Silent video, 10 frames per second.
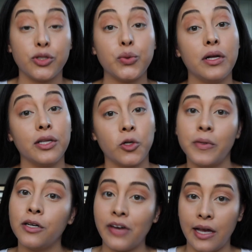do a little
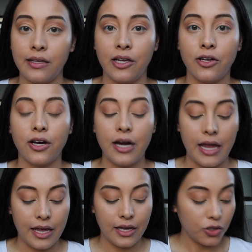bit of eyeliner,
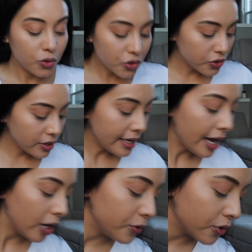and usually
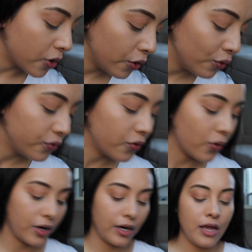I would go
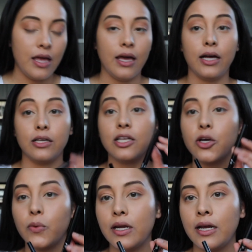for a
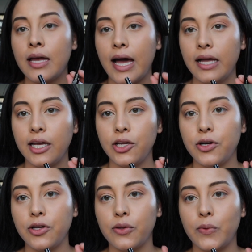liquid eyeliner.